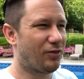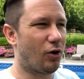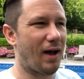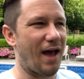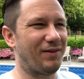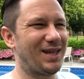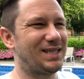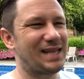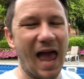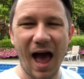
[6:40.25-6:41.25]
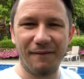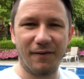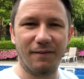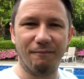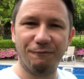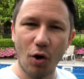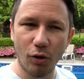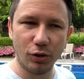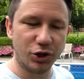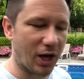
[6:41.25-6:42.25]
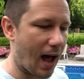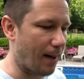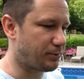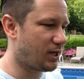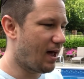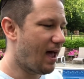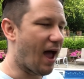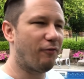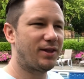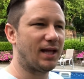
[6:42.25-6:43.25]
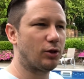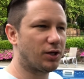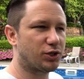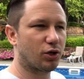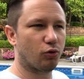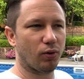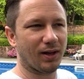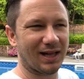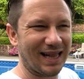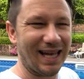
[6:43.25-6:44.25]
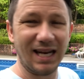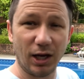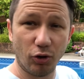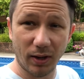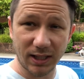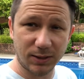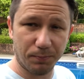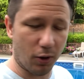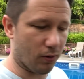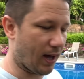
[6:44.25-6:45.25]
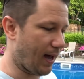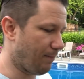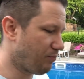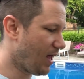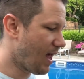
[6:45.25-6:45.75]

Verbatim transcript: They'll have at least half of them photoshopped. Everything looks clean and crisp, okay?